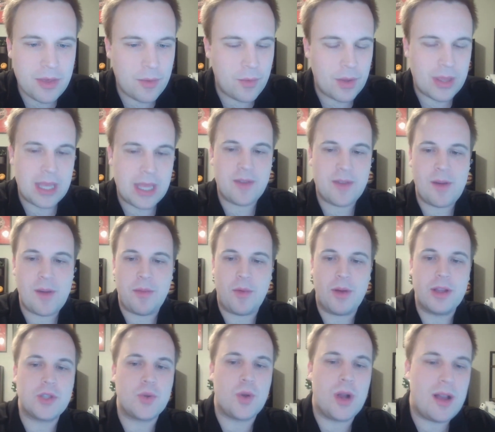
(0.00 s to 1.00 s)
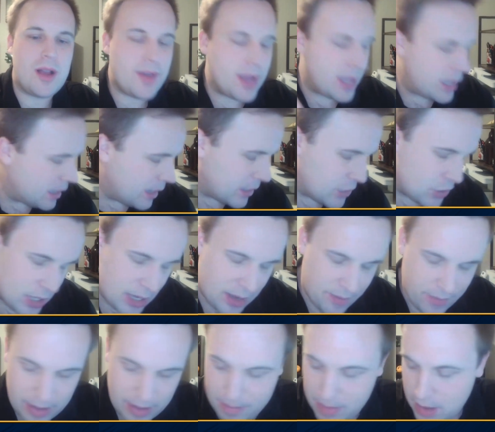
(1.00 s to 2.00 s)
Would they give up 112? I should have
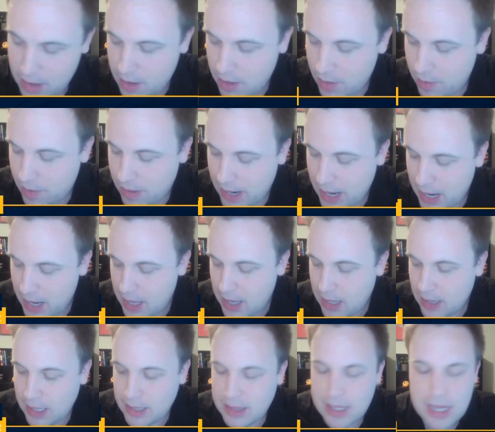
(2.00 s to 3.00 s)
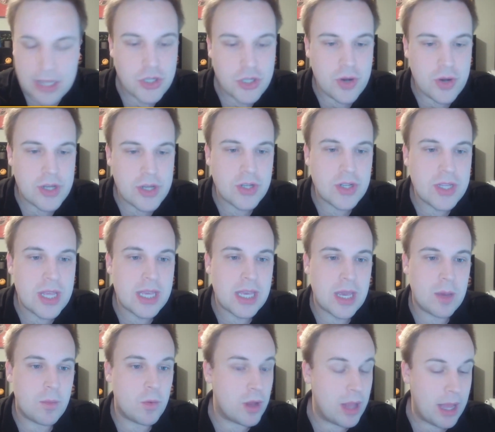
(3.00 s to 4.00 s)
it up, right? Like they had stretches in that
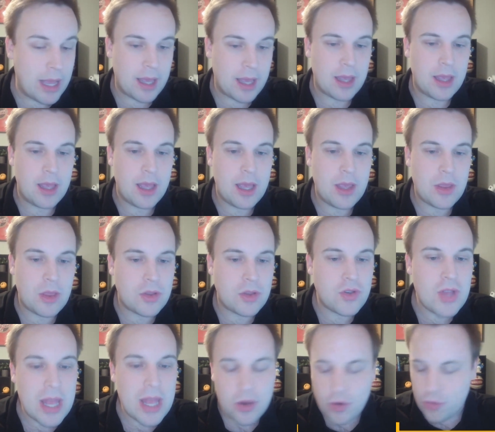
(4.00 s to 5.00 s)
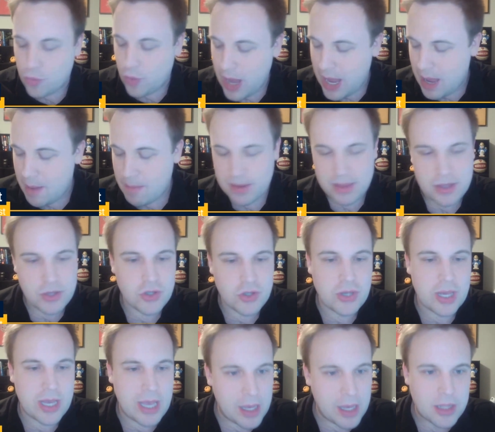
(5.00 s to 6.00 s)
game. We're like, it's not great, but this is
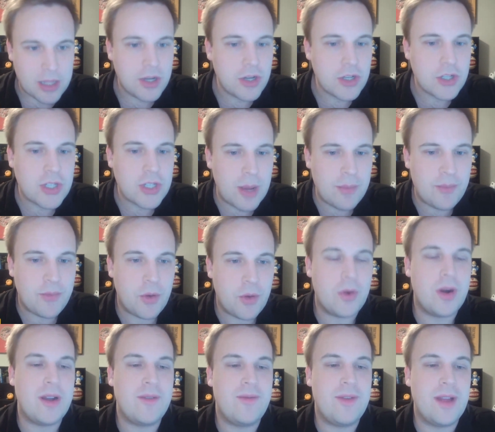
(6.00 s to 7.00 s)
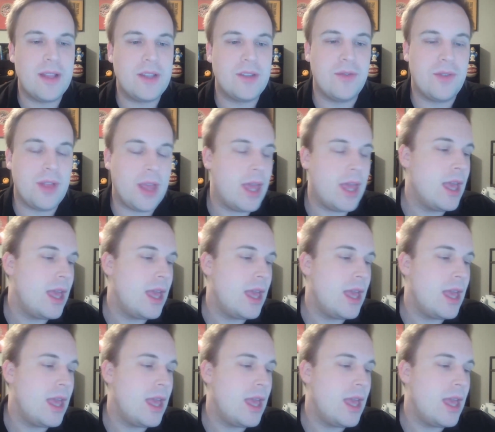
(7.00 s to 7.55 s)
like a clear step forward defensively.